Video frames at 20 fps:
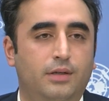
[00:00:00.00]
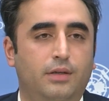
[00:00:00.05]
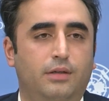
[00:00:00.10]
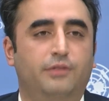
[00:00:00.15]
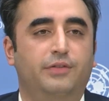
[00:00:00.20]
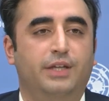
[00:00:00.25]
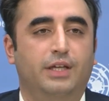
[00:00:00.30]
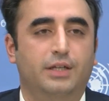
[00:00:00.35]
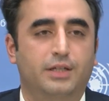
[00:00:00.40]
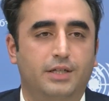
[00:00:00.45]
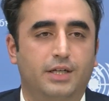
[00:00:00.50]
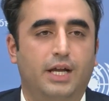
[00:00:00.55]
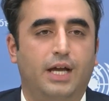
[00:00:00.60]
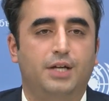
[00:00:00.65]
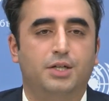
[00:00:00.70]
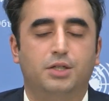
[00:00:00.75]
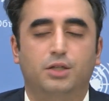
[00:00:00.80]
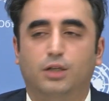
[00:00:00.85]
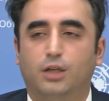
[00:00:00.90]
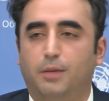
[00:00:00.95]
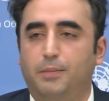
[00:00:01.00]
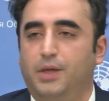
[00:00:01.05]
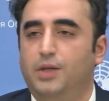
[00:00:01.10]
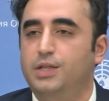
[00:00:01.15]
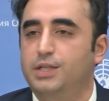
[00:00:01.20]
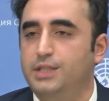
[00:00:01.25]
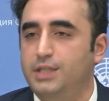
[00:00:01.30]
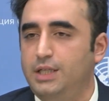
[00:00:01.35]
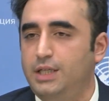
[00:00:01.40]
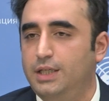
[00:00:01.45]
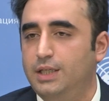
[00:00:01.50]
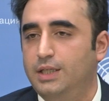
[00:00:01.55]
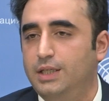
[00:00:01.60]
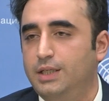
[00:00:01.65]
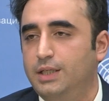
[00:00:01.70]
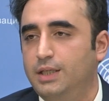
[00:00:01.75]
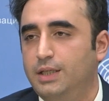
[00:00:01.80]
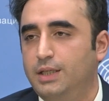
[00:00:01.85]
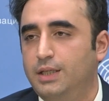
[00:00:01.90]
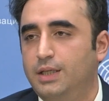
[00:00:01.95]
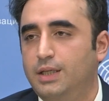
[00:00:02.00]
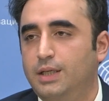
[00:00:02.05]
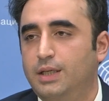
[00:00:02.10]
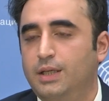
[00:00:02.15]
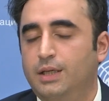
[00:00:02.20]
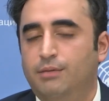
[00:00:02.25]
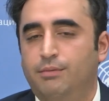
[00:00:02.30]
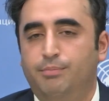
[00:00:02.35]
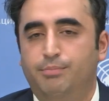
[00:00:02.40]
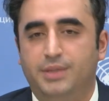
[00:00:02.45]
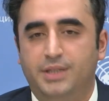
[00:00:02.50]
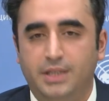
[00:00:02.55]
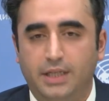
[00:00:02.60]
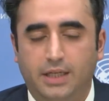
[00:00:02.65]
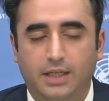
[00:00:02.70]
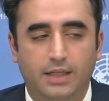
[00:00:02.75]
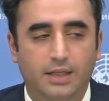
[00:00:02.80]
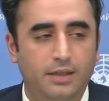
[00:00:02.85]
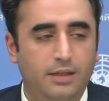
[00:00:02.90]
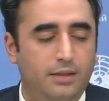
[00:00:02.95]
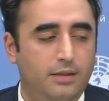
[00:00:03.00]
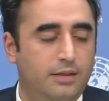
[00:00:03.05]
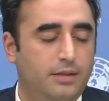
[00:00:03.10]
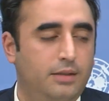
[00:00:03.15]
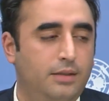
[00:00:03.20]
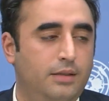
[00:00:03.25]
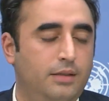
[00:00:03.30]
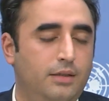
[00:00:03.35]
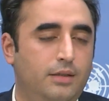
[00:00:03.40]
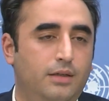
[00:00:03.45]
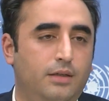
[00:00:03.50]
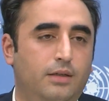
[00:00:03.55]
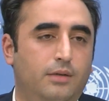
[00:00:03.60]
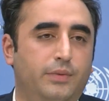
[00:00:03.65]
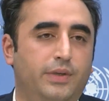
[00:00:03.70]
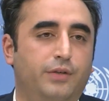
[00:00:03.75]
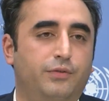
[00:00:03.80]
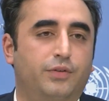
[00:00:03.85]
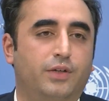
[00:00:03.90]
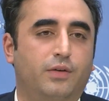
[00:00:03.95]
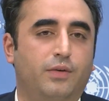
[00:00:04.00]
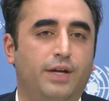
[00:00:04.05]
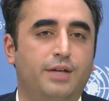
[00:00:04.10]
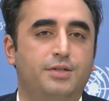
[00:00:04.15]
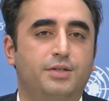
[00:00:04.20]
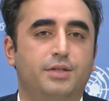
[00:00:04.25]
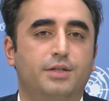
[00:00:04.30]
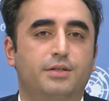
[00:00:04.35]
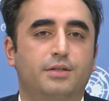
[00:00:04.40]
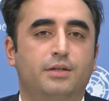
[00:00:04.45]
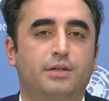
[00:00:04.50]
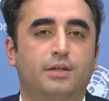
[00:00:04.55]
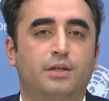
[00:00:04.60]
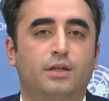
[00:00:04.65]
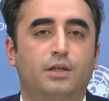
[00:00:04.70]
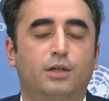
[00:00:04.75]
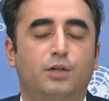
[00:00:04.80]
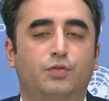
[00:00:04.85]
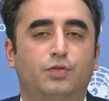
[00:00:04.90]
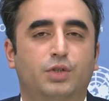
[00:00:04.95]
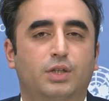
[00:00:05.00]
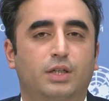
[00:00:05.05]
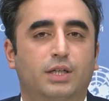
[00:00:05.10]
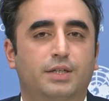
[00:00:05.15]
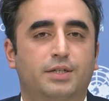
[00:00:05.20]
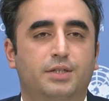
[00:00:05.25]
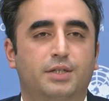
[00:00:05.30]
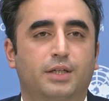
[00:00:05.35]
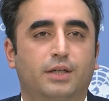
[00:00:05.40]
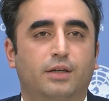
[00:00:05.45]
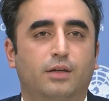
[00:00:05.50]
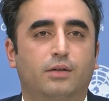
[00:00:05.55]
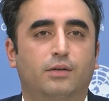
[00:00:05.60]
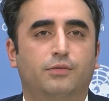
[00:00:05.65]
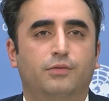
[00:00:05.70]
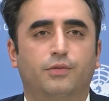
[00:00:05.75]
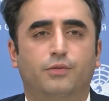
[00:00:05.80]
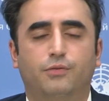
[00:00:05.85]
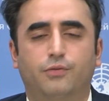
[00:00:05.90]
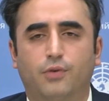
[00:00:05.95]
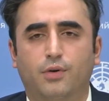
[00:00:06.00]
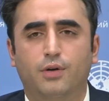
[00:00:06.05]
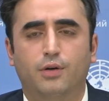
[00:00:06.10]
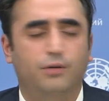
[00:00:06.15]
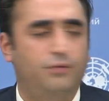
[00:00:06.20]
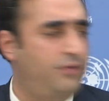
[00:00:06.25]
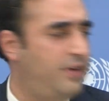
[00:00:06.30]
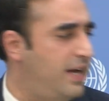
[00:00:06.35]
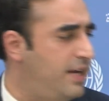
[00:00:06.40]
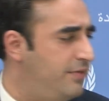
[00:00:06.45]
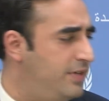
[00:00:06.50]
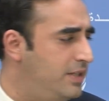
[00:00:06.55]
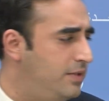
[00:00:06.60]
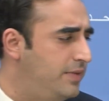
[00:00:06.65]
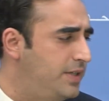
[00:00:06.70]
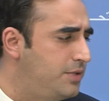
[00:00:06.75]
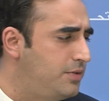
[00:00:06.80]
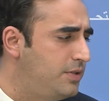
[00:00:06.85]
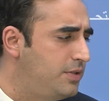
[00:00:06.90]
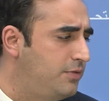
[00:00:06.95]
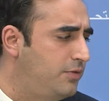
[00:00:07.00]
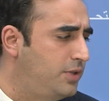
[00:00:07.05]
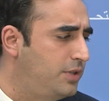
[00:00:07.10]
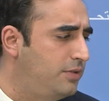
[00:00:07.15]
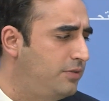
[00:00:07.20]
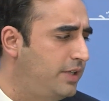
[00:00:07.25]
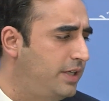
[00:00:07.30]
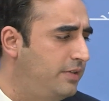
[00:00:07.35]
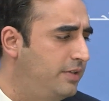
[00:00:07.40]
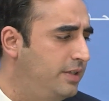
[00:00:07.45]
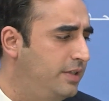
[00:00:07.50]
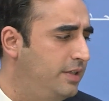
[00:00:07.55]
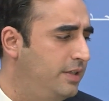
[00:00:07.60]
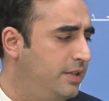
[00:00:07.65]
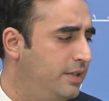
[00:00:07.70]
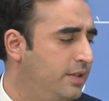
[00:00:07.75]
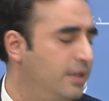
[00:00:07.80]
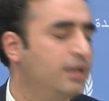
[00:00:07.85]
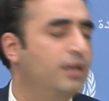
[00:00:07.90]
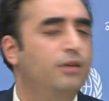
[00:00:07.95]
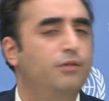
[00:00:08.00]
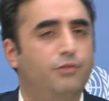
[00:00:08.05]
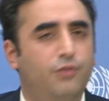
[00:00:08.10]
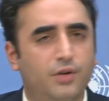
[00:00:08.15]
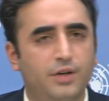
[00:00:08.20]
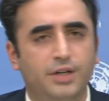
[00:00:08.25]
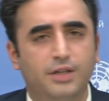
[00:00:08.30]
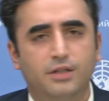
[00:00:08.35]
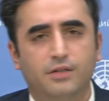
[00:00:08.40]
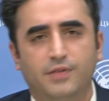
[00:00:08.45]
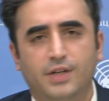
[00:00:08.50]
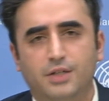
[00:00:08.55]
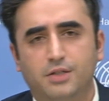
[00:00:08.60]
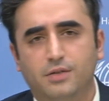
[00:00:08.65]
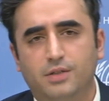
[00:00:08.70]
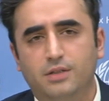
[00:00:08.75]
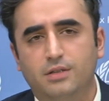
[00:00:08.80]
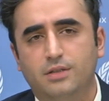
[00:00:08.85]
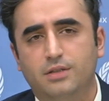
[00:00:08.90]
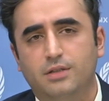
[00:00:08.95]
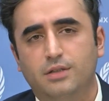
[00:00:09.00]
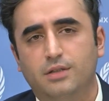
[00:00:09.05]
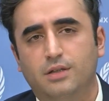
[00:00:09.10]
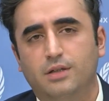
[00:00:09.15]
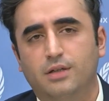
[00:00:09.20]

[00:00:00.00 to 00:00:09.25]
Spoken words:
of the international community. In particular, we have requested for the listing of 4 or 5 individuals, 4 or 5? 4 individuals